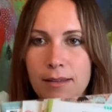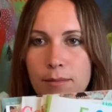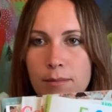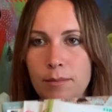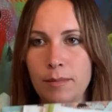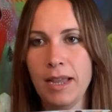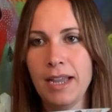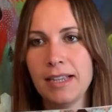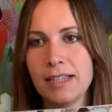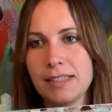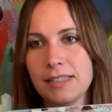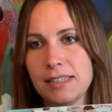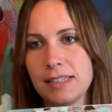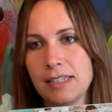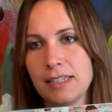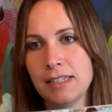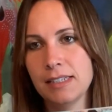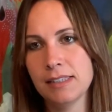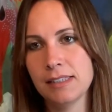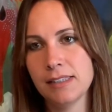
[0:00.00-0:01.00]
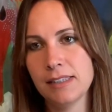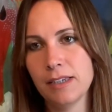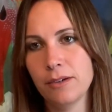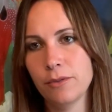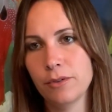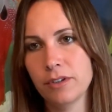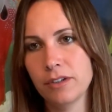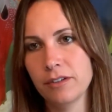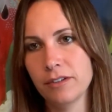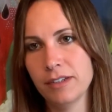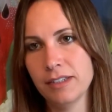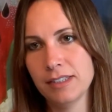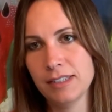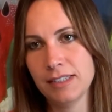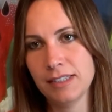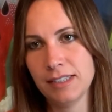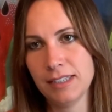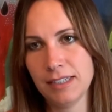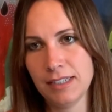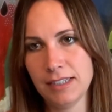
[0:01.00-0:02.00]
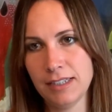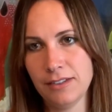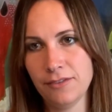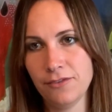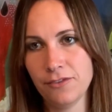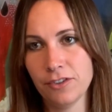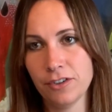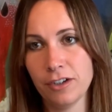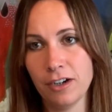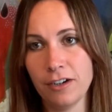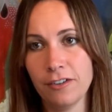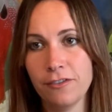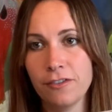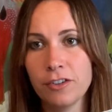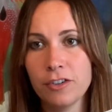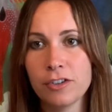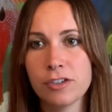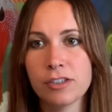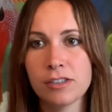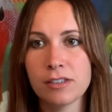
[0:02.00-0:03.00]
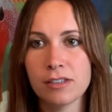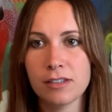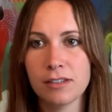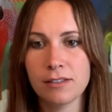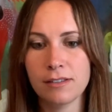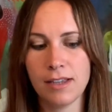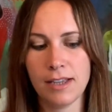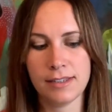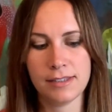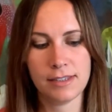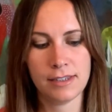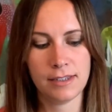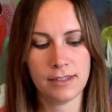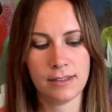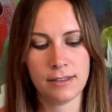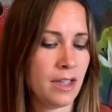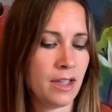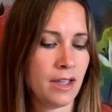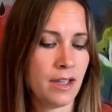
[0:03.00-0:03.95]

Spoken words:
magazines that we're going to need for our first lesson.